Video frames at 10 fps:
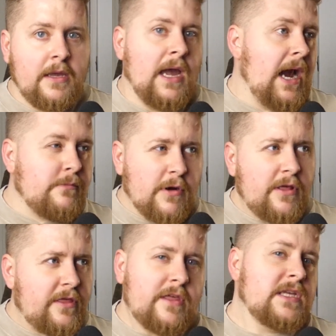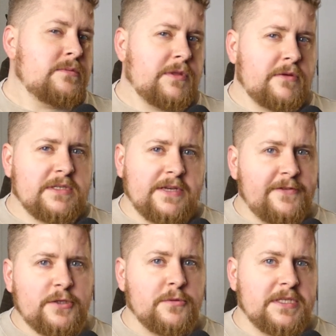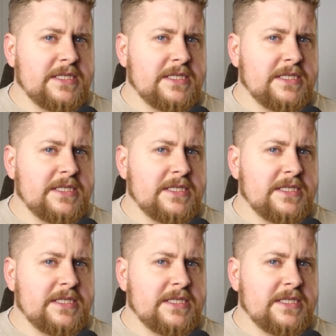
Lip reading: And one of the things with those individuals is